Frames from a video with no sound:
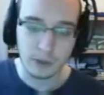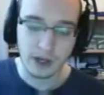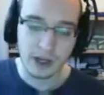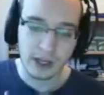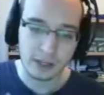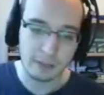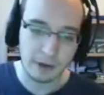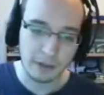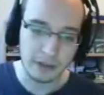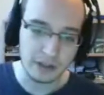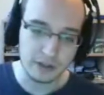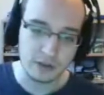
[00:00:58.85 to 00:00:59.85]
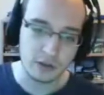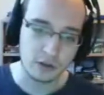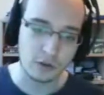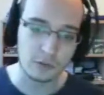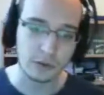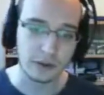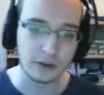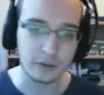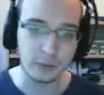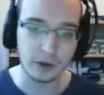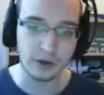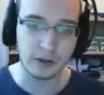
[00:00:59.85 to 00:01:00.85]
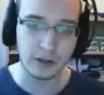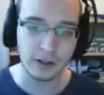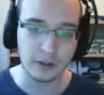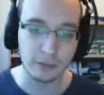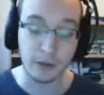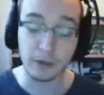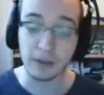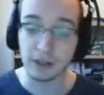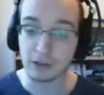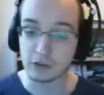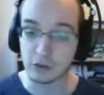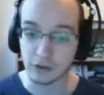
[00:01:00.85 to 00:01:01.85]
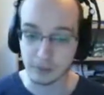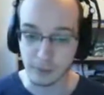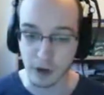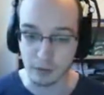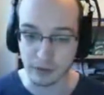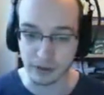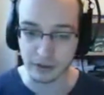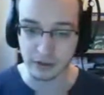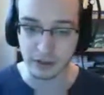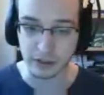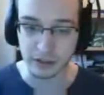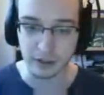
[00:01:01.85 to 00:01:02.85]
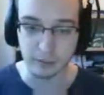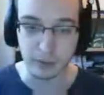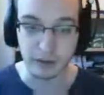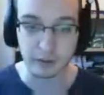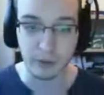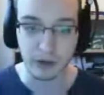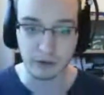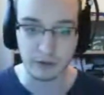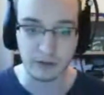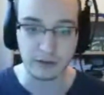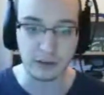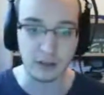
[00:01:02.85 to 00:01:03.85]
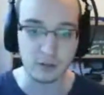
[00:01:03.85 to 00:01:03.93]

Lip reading: I like about the intro for this one is, by the way, the intro is in my opinion the best part of this stage,